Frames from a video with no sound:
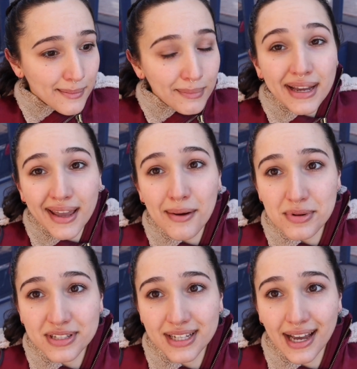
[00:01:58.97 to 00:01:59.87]
My
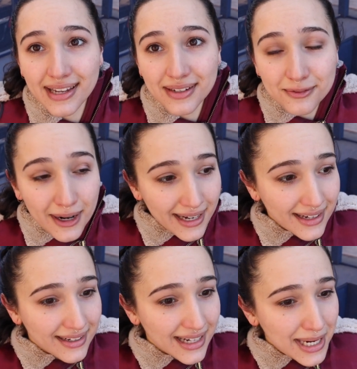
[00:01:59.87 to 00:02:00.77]
camera's dying,
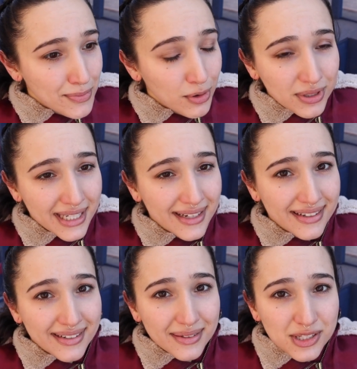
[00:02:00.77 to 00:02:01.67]
right? And I'm only at
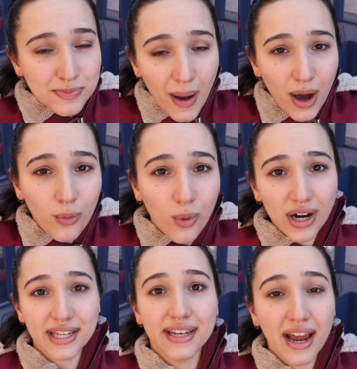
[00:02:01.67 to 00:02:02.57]
spot one.